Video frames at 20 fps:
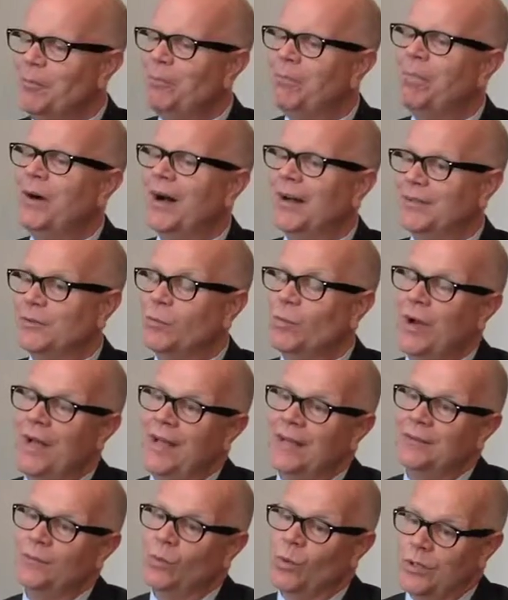But
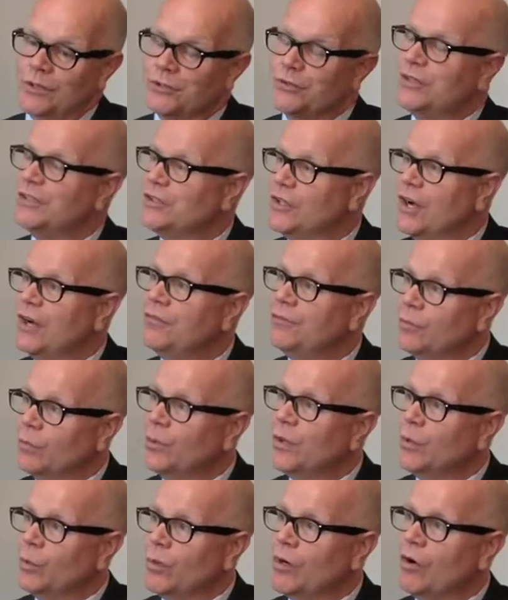when Wall Street's off,
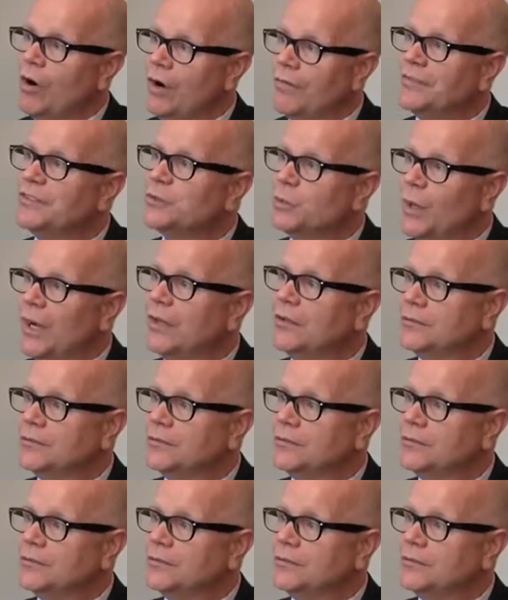we're off as well.